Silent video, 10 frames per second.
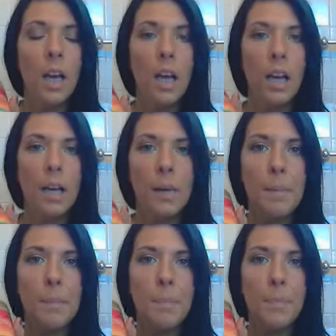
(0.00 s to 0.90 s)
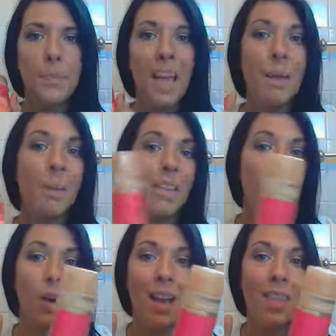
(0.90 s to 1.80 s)
I might
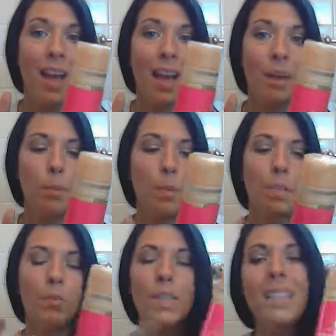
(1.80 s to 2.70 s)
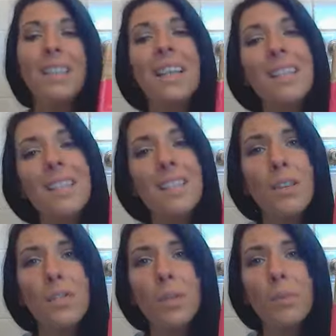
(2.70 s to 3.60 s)
try that, but I really like this
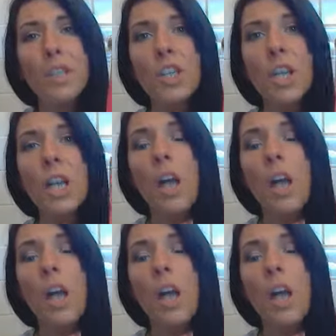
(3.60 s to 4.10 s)
stuff so much.